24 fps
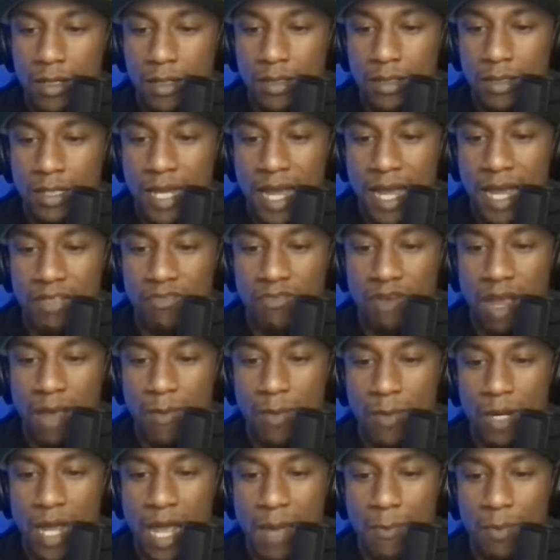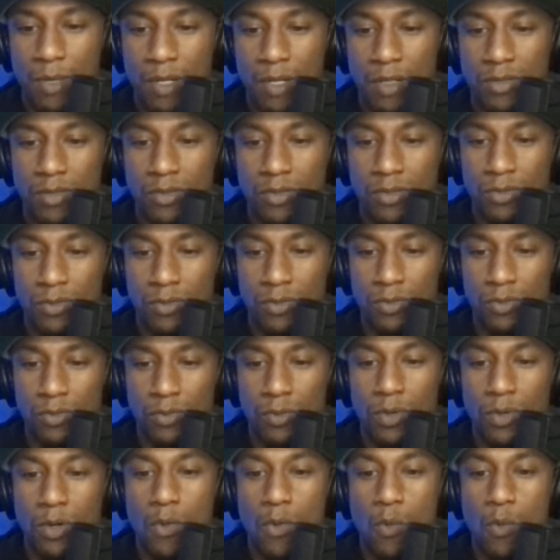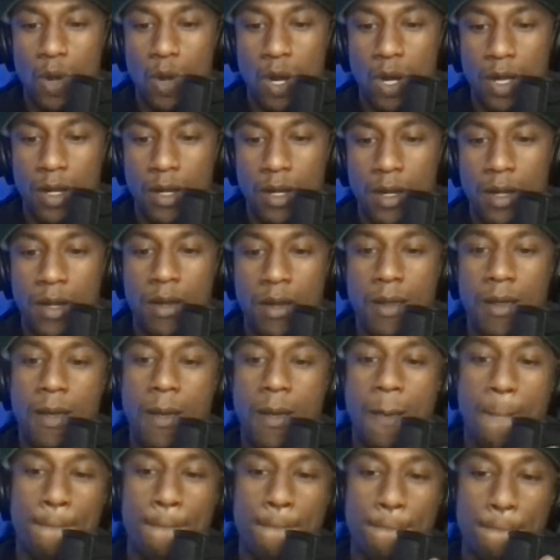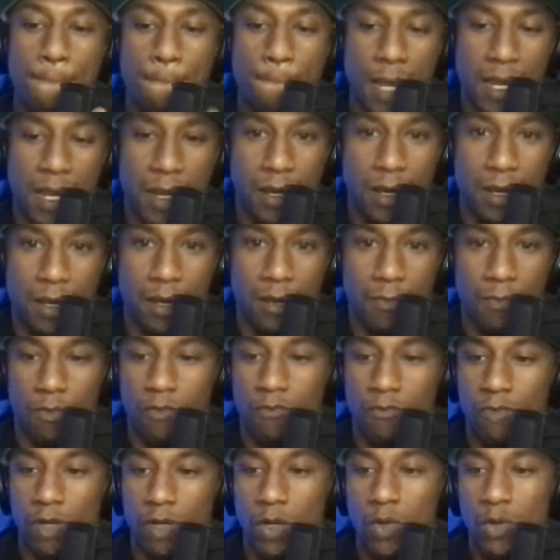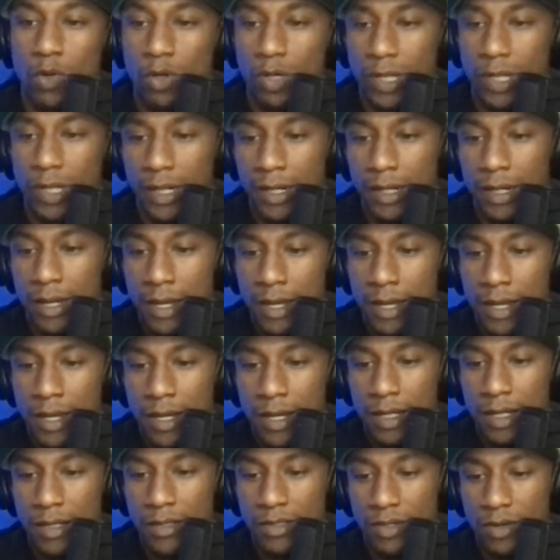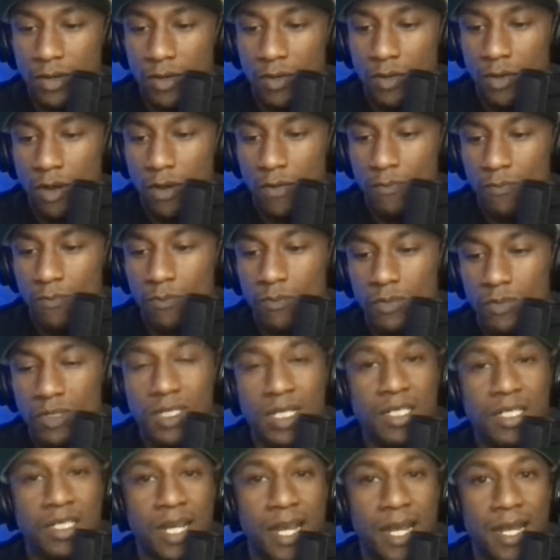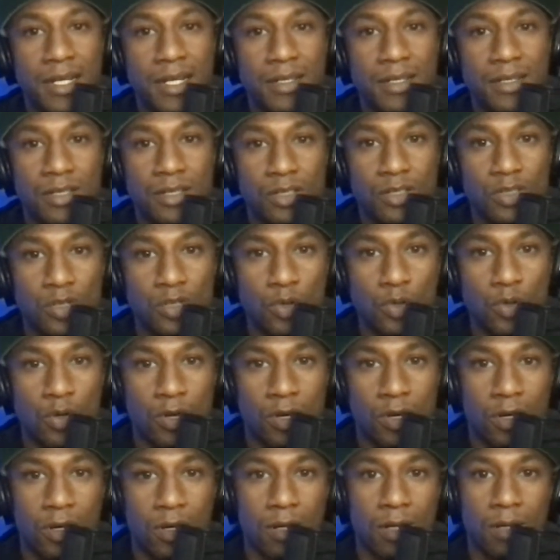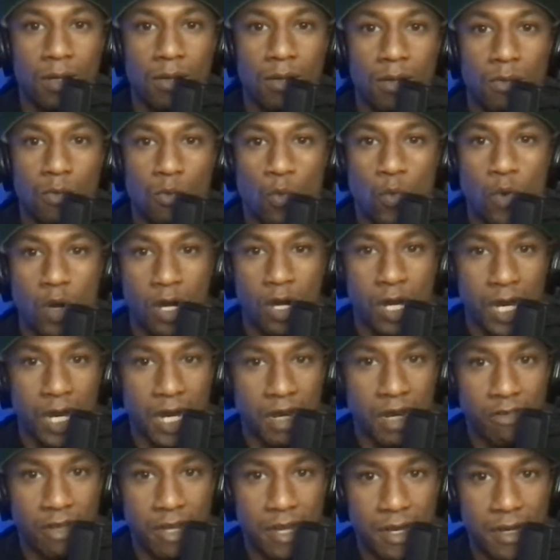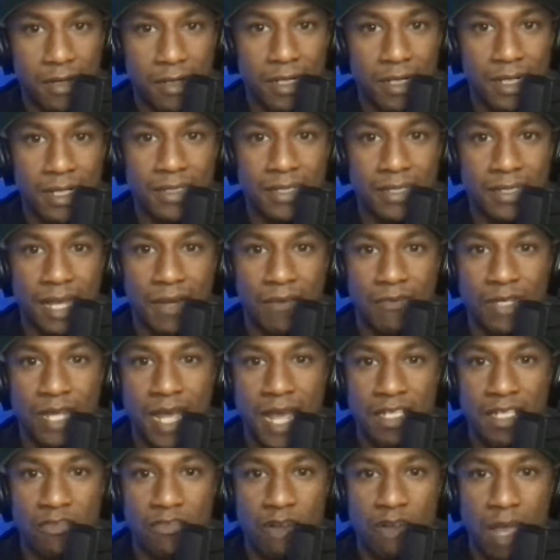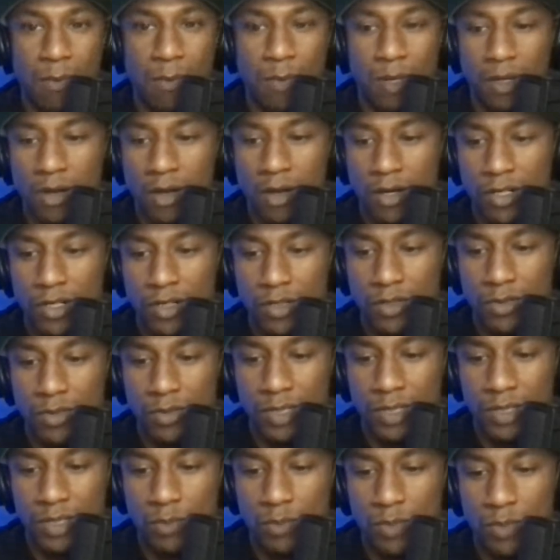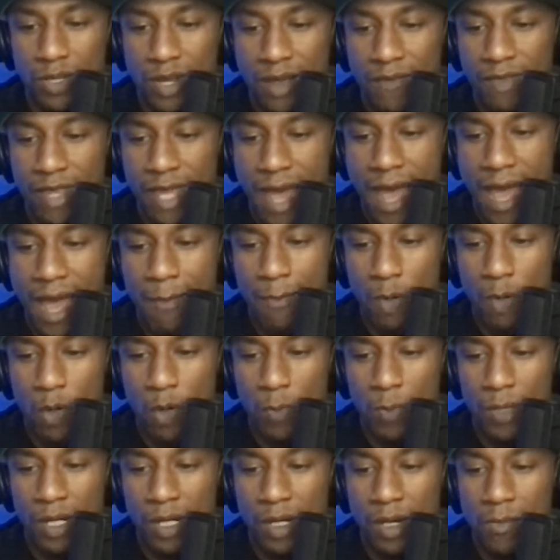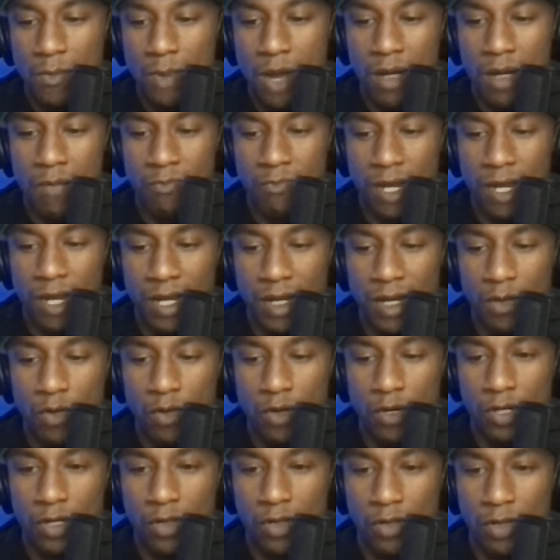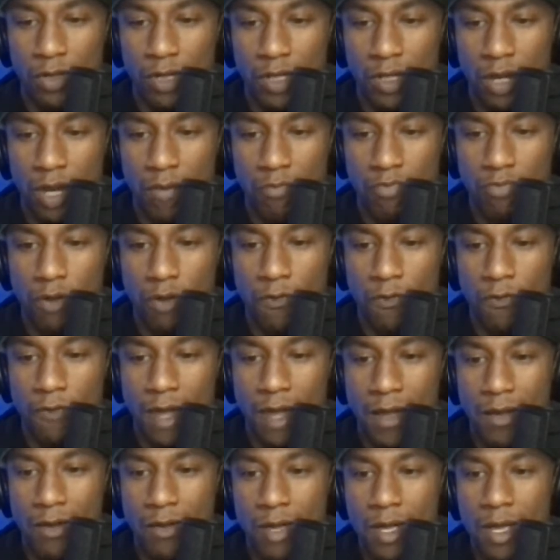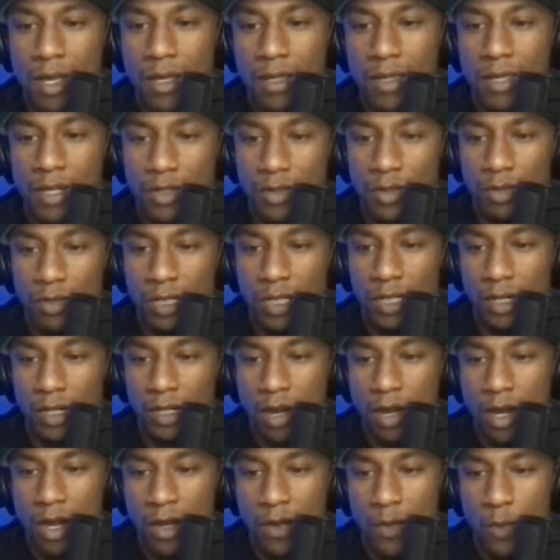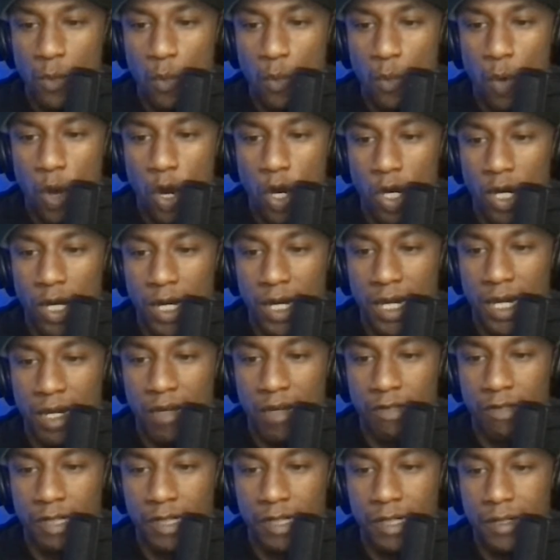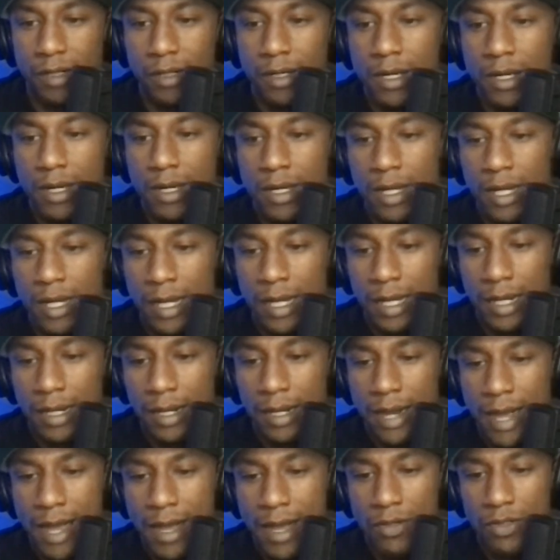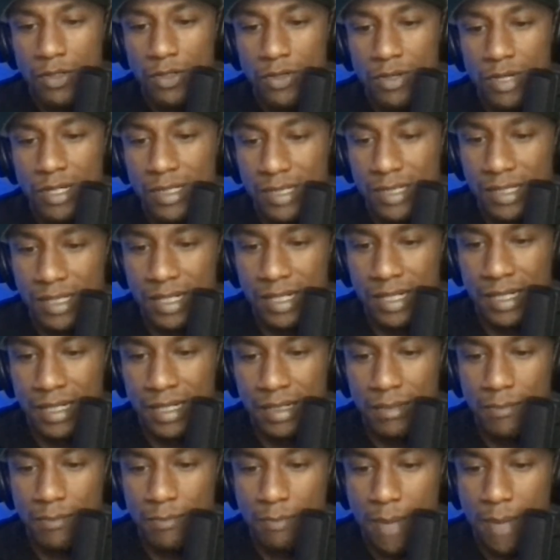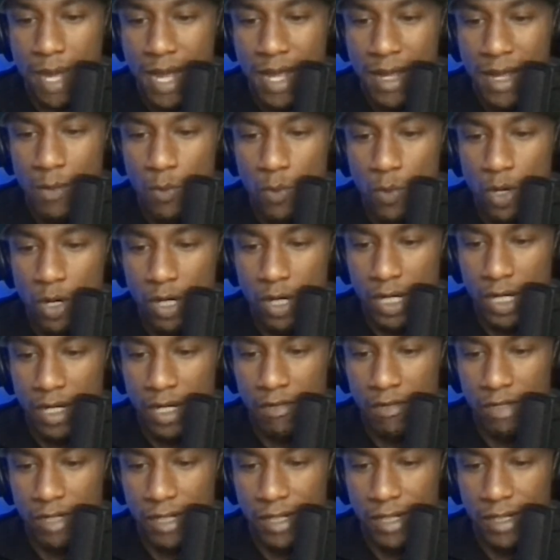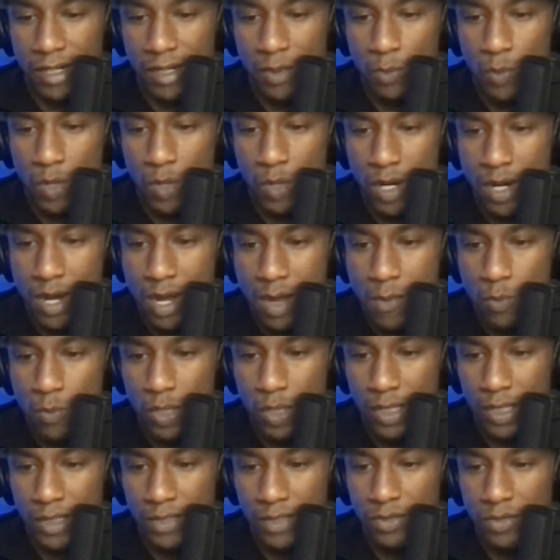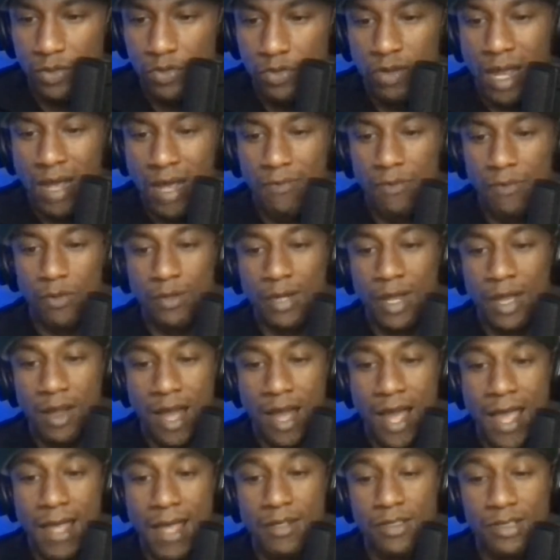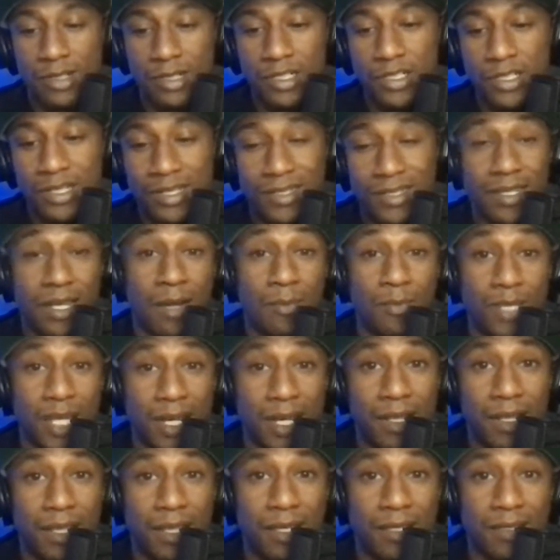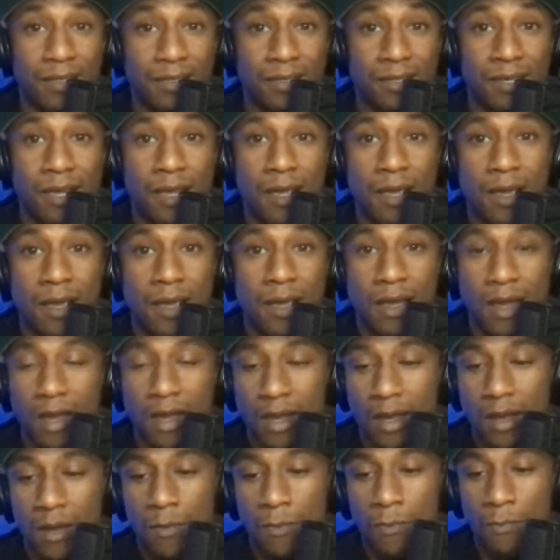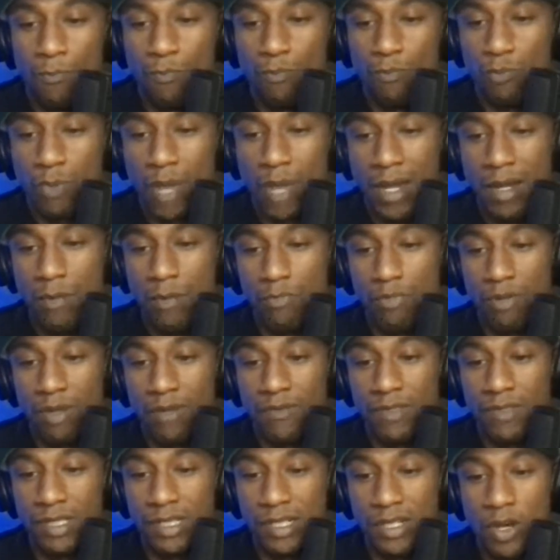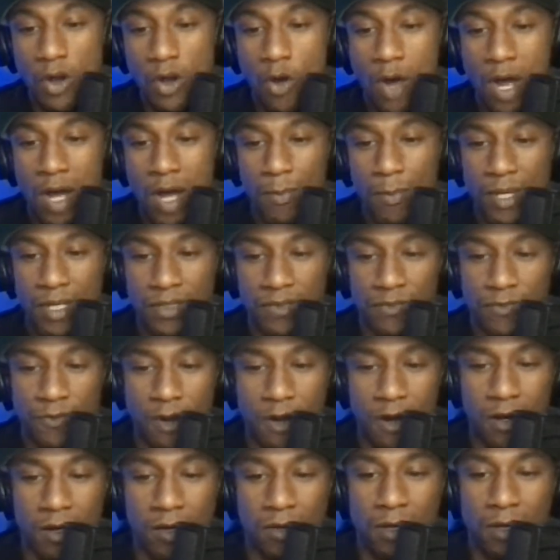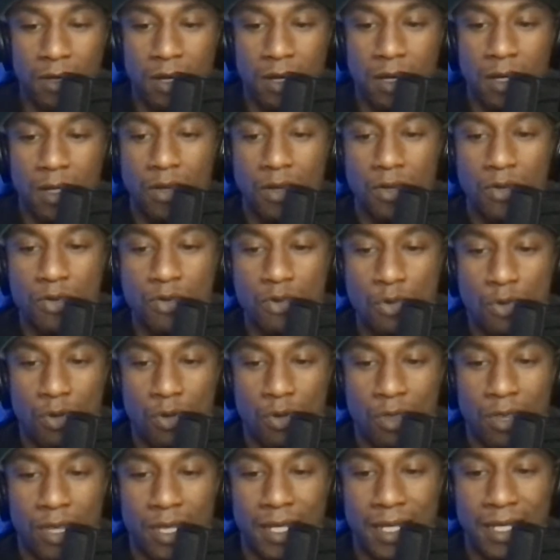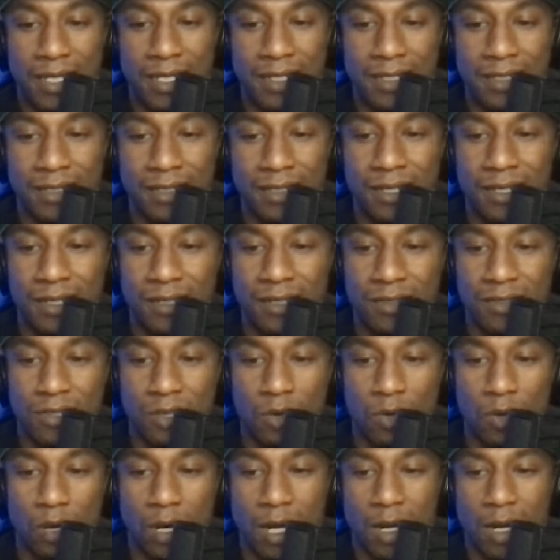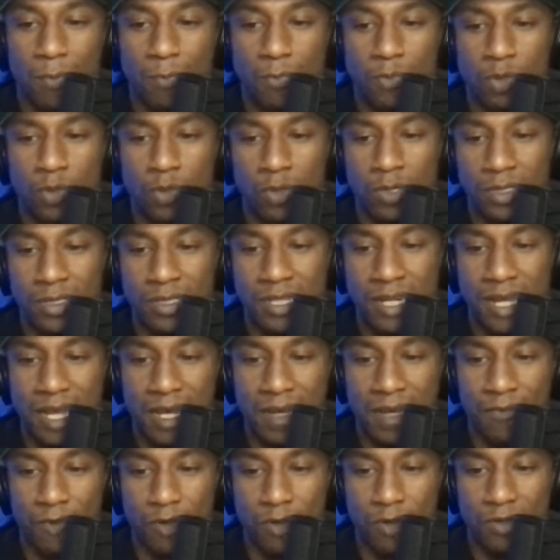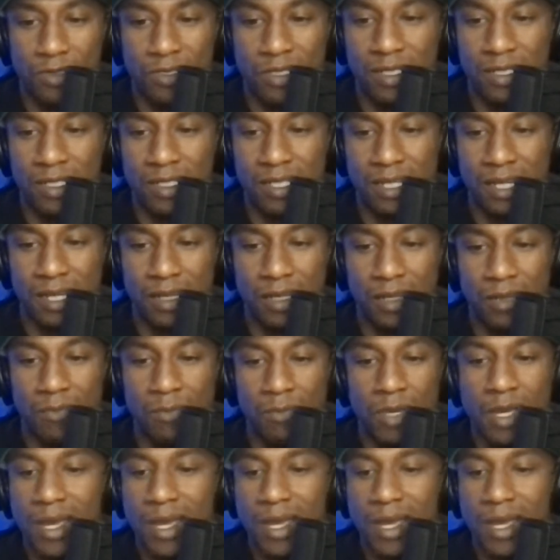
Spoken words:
TaskRabbit app in 2, 1, bam, recording. And so to change your work area inside of TaskRabbit, all you do is when you have the app open in the bottom right hand corner, you'll click on profile, then you'll click on work area. And now you can see my work area and where I'm willing to travel. Now, I actually just updated this. I didn't previously go up as far northeast, so up towards Danvers and Salem.